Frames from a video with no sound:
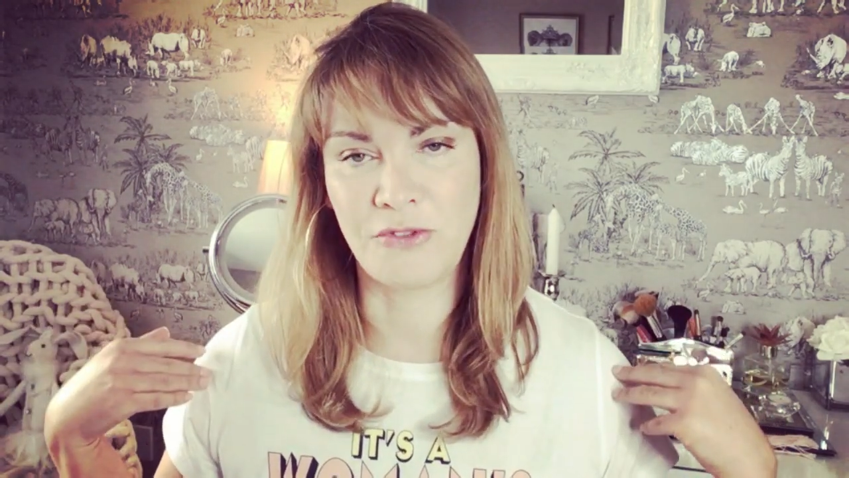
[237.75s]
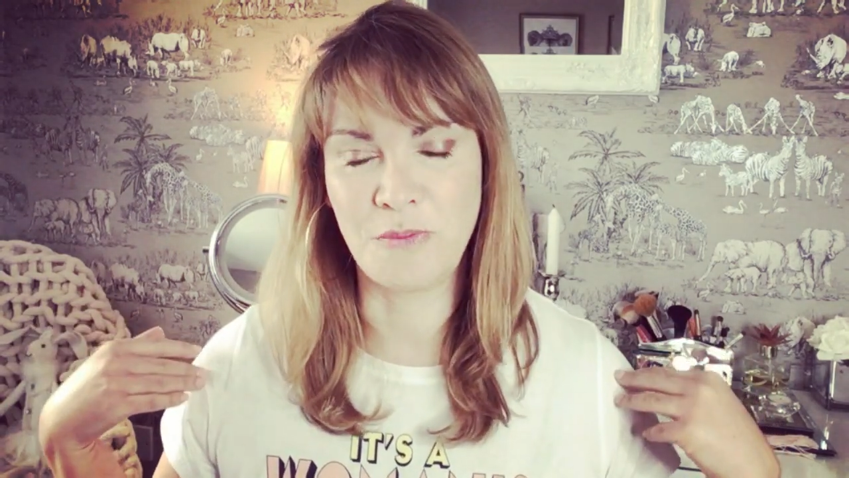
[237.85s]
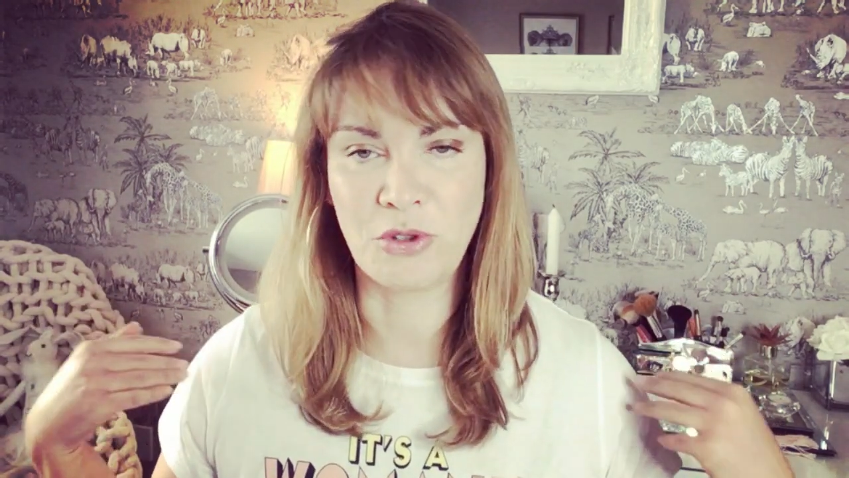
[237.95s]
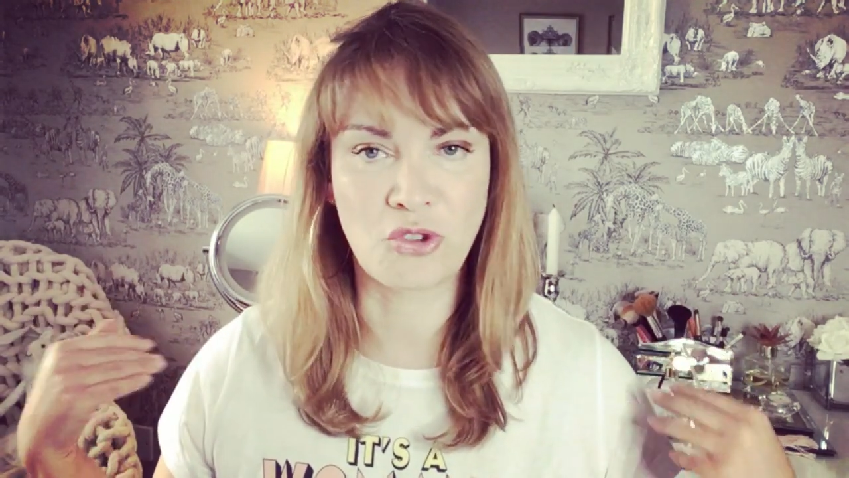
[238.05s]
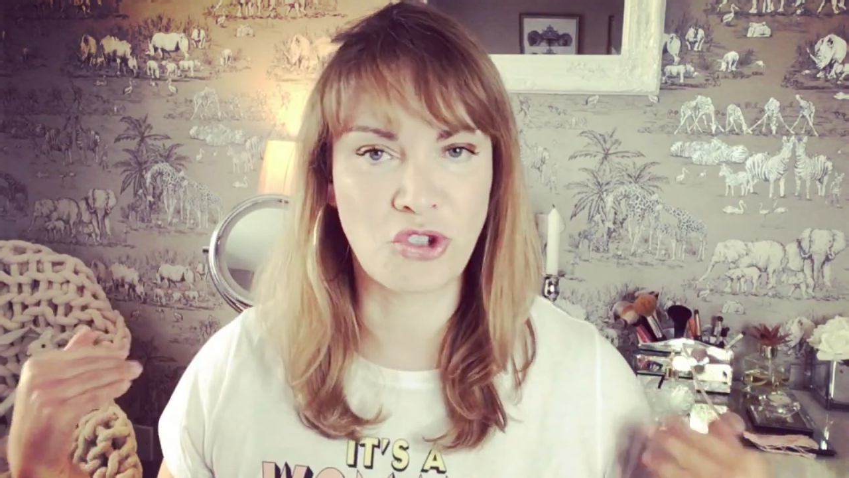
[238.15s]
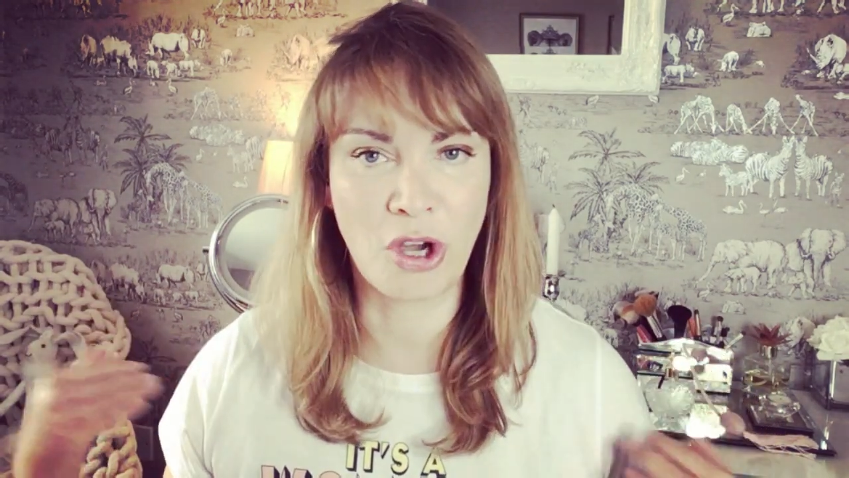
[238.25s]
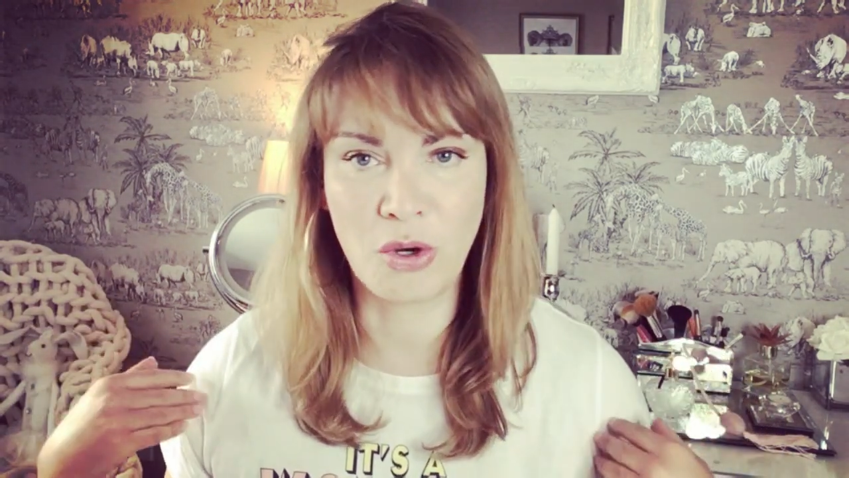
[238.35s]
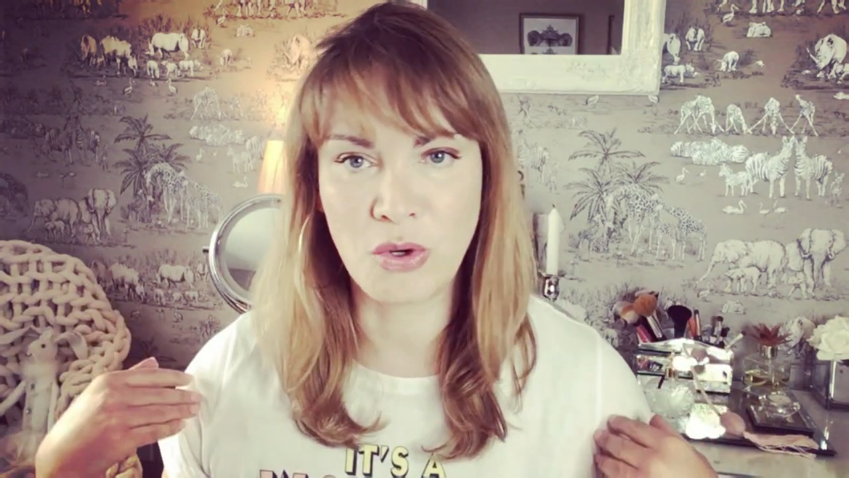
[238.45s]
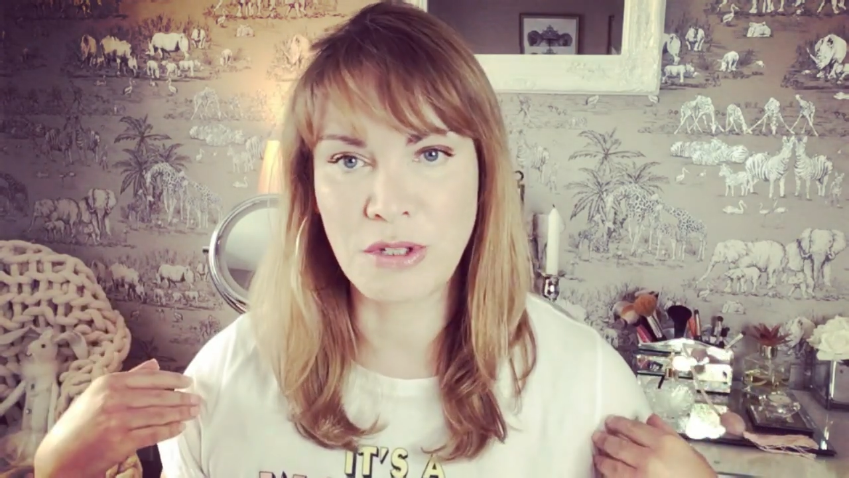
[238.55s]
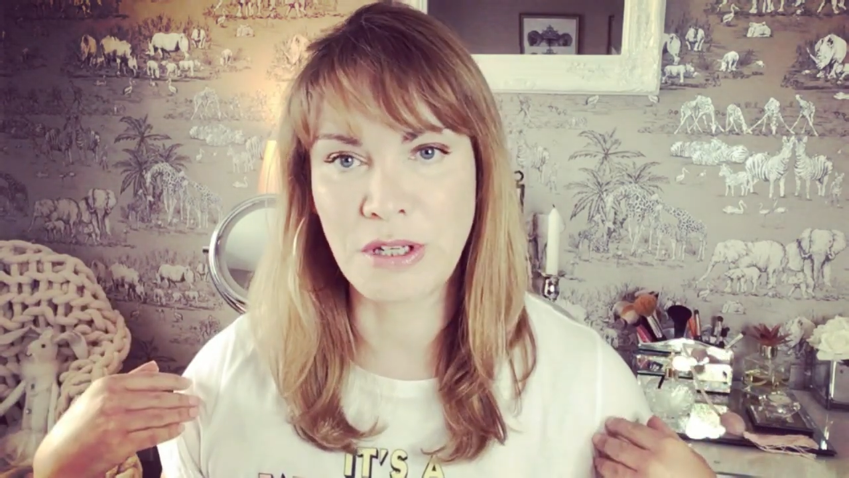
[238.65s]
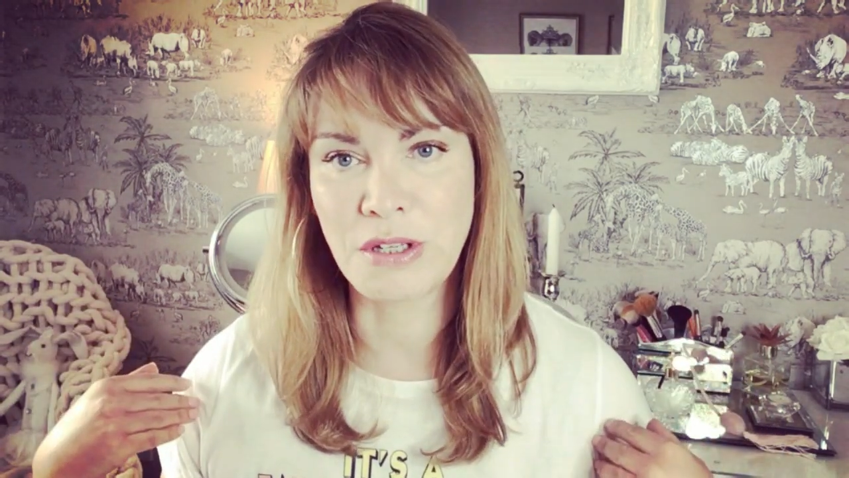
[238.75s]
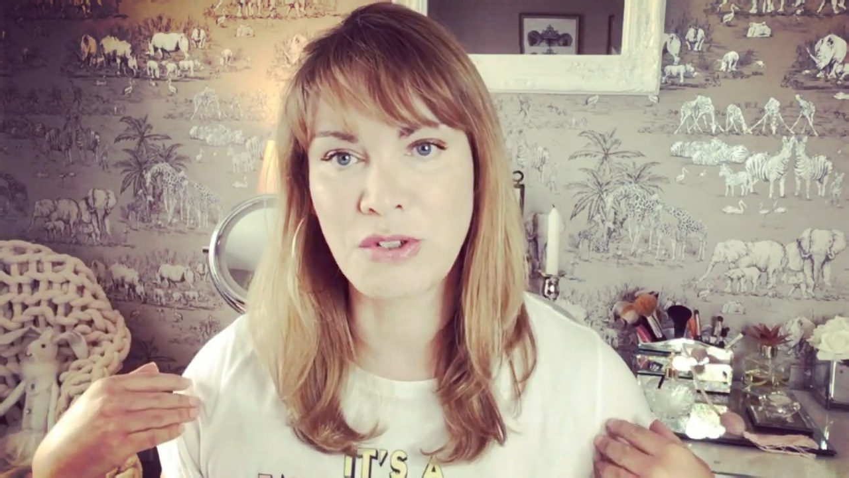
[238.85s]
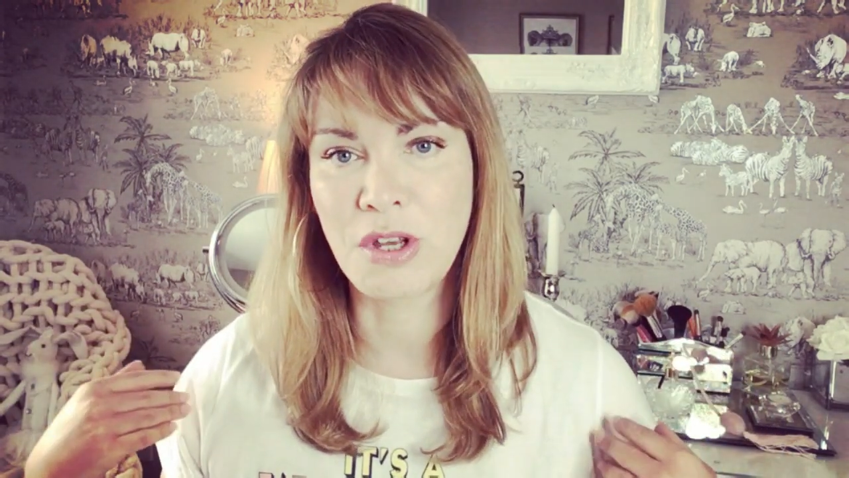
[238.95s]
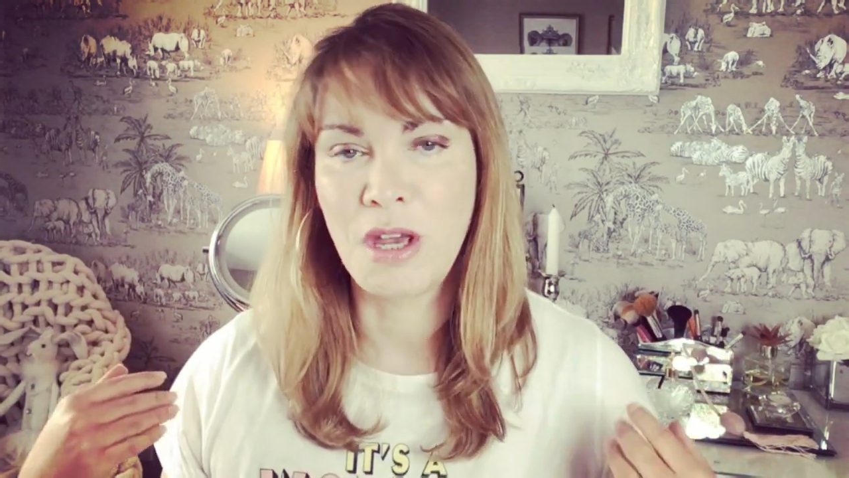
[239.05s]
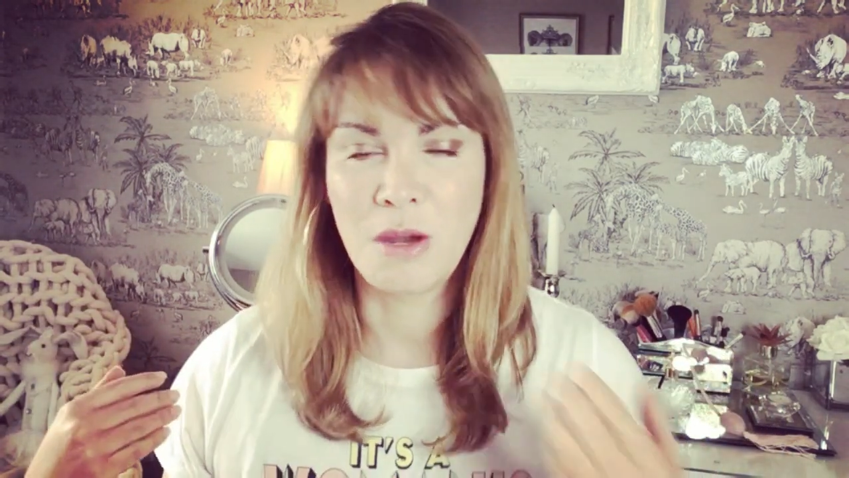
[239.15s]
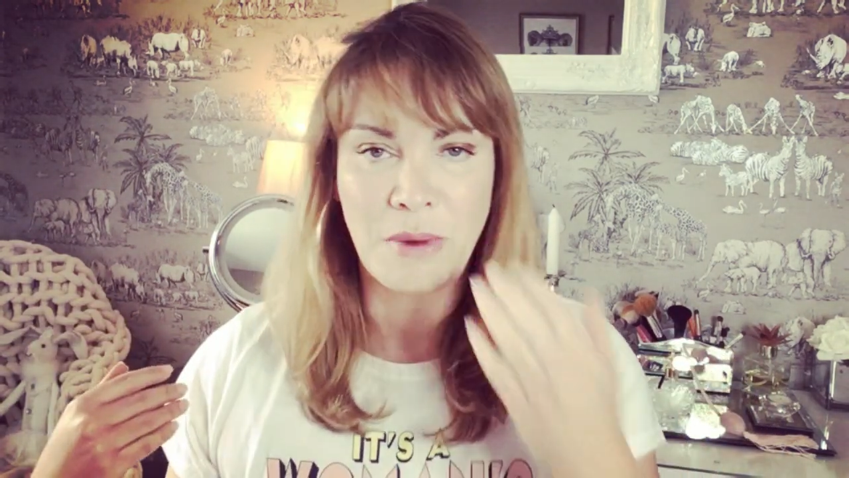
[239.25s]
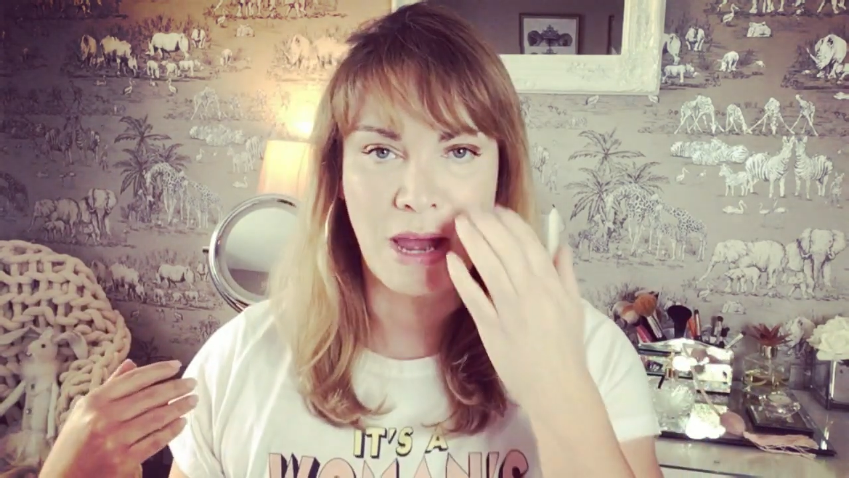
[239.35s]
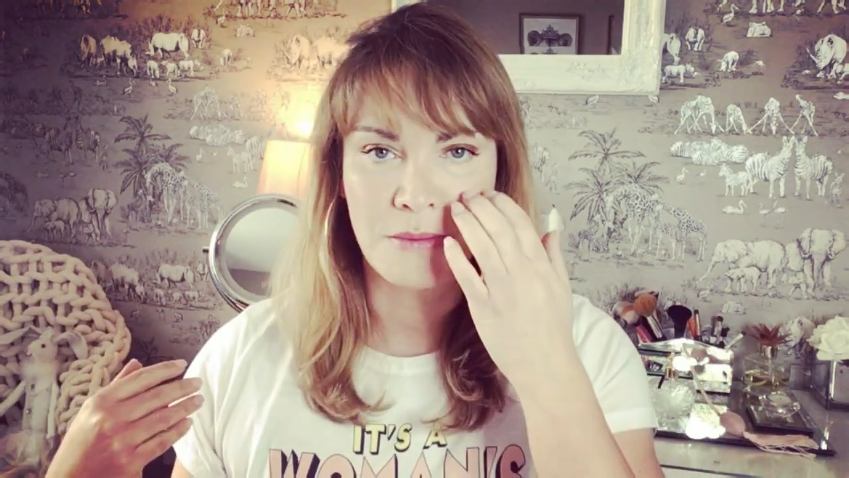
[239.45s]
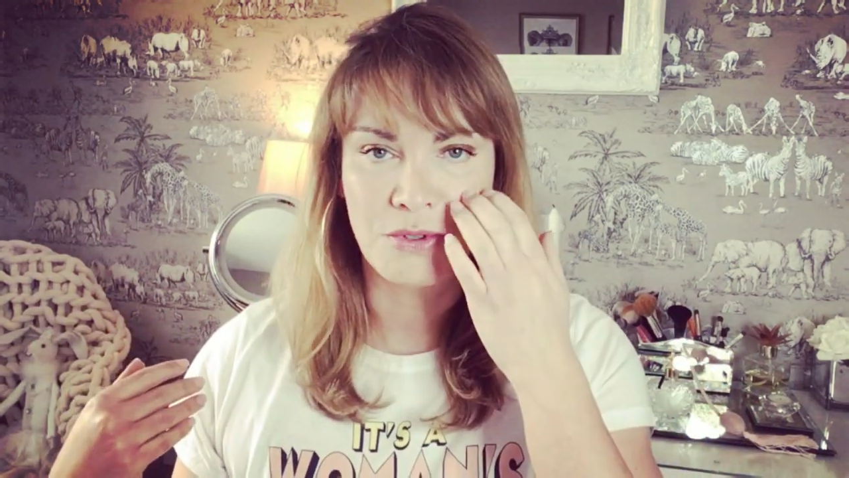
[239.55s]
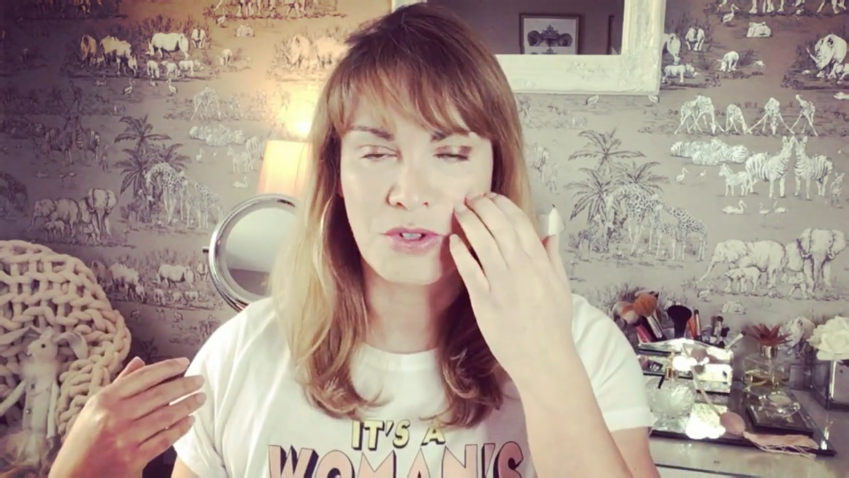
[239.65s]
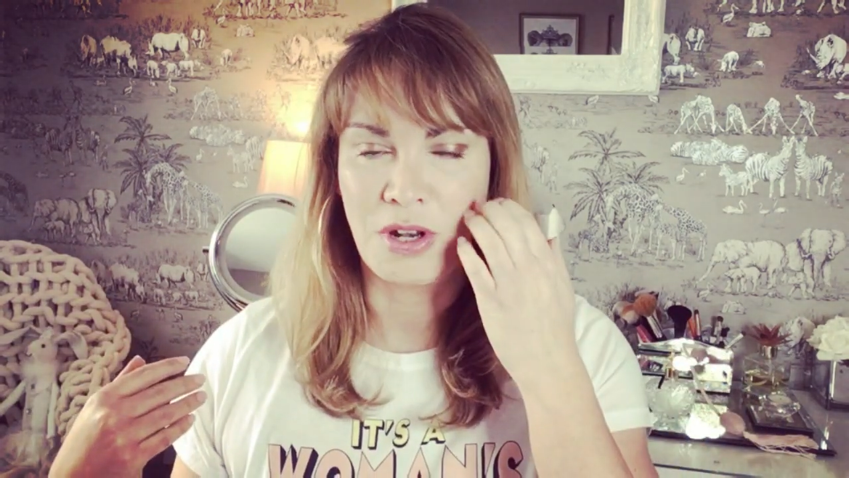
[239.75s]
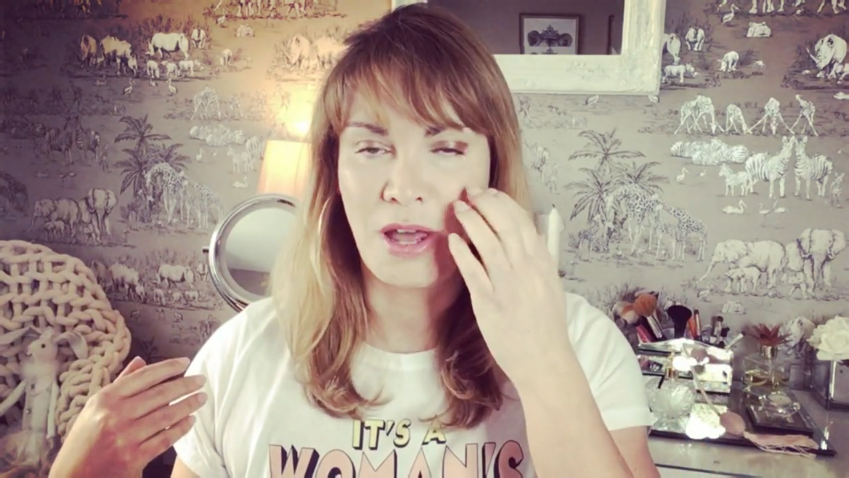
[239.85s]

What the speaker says: from your shoulders, perhaps